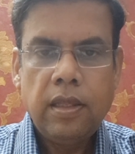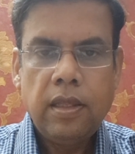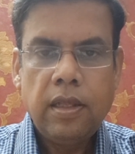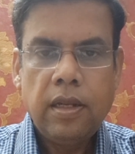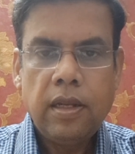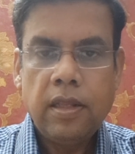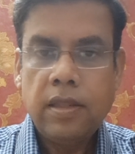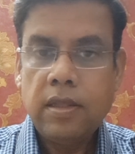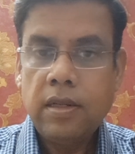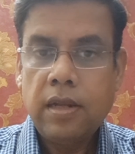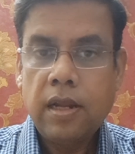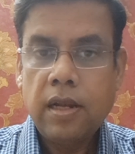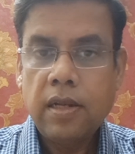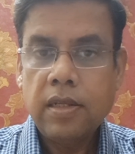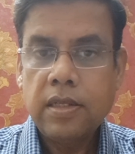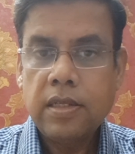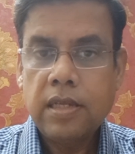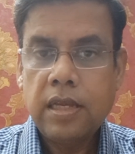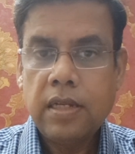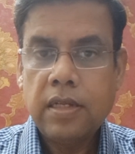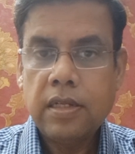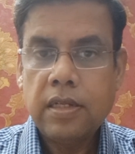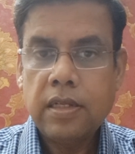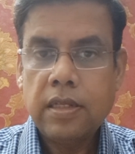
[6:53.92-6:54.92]
Ratan Tata
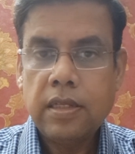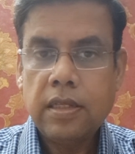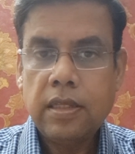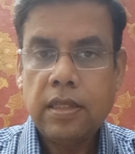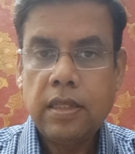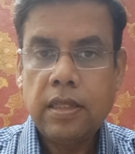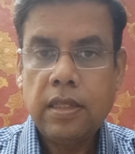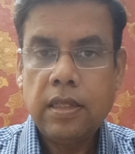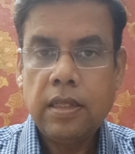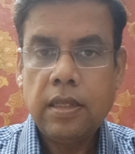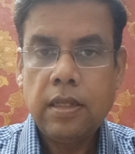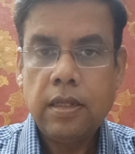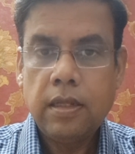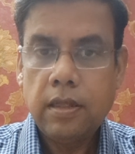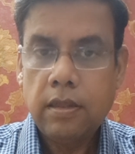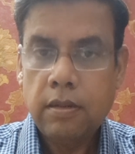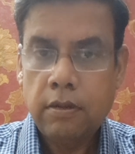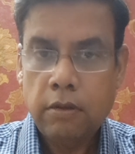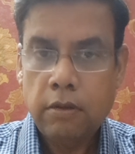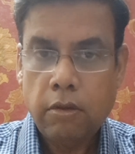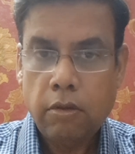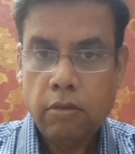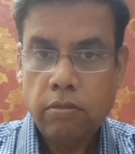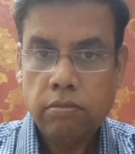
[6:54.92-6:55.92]
said,
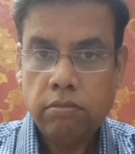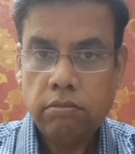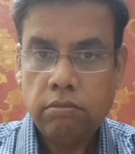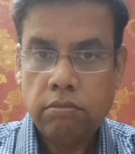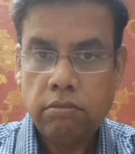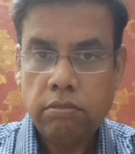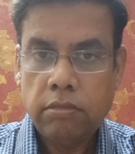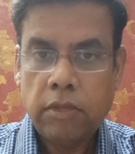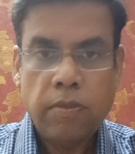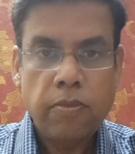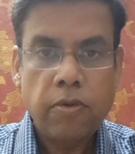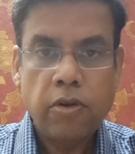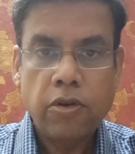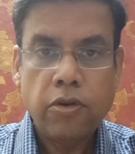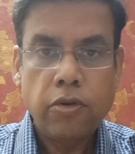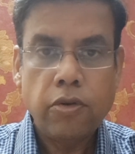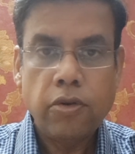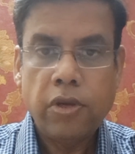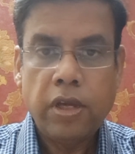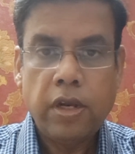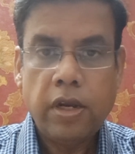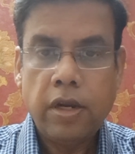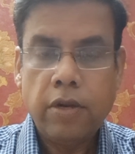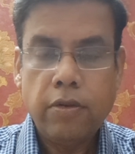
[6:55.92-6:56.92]
"No, I'm not going
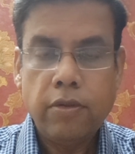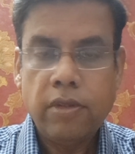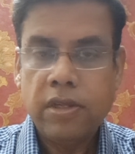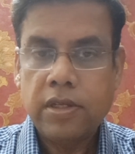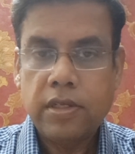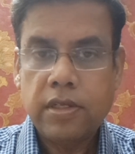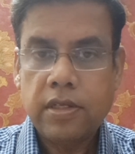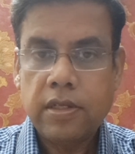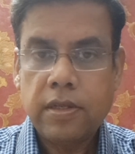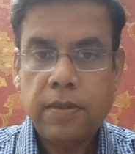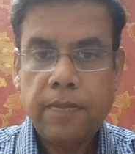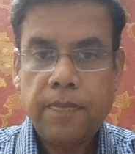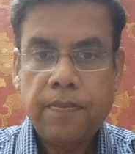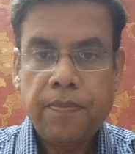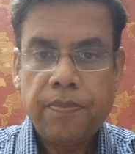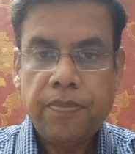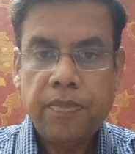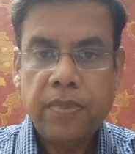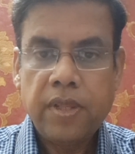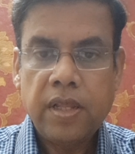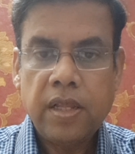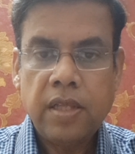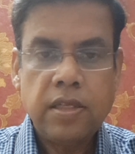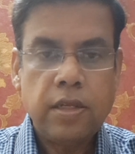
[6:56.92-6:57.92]
to agree to this."
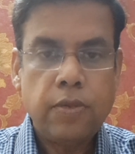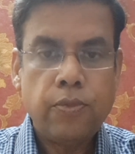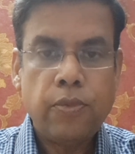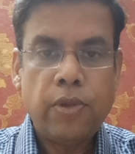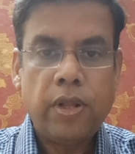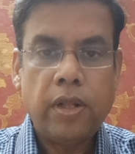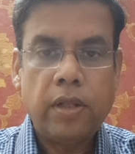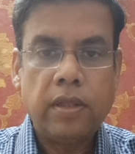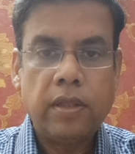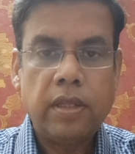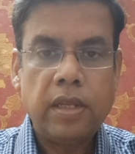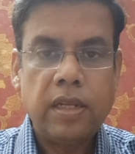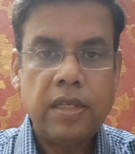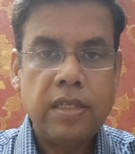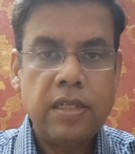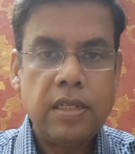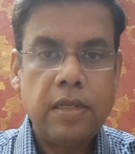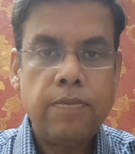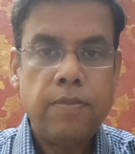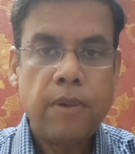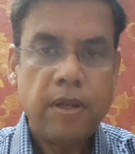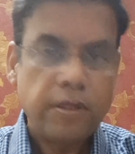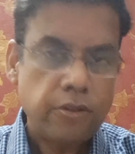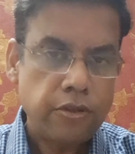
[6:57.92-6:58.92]
He said, "Well, there
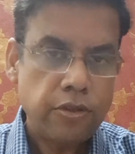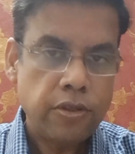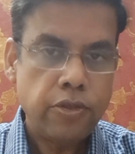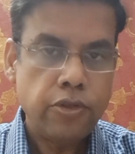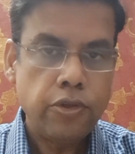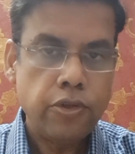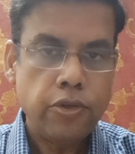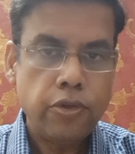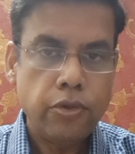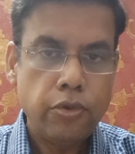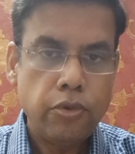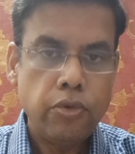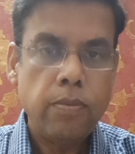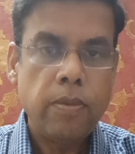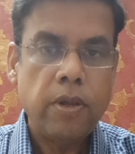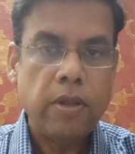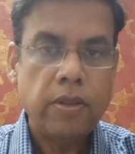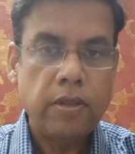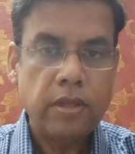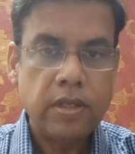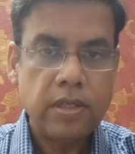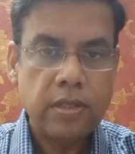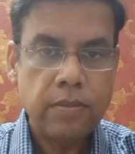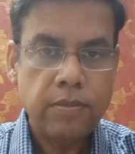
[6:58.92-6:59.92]
isn't much that you can do
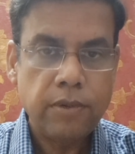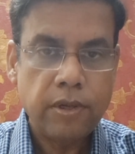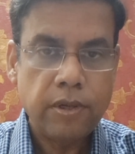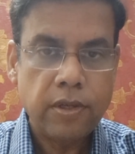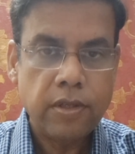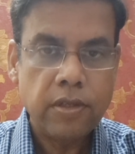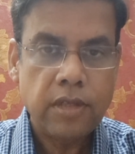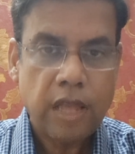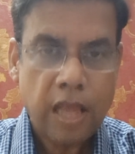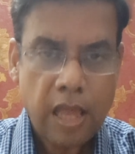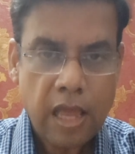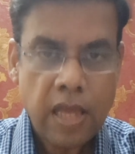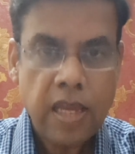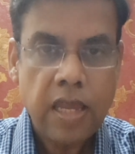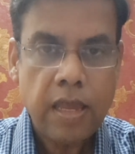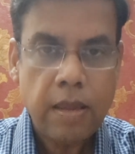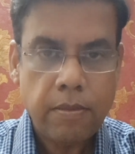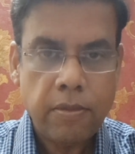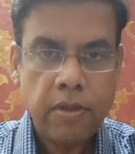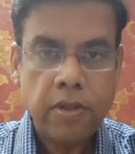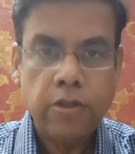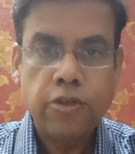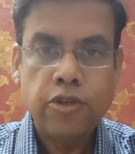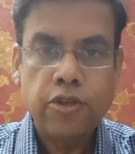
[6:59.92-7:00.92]
about this because I
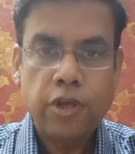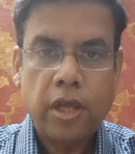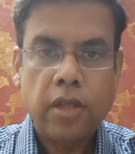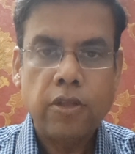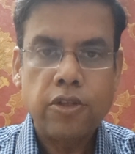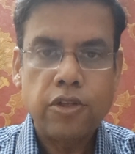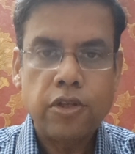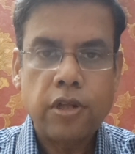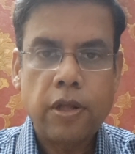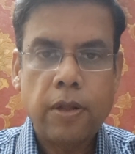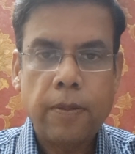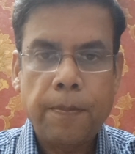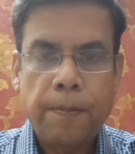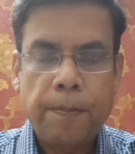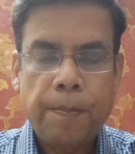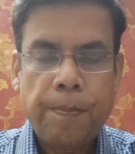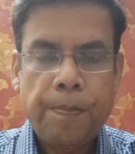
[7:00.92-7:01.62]
am in charge now."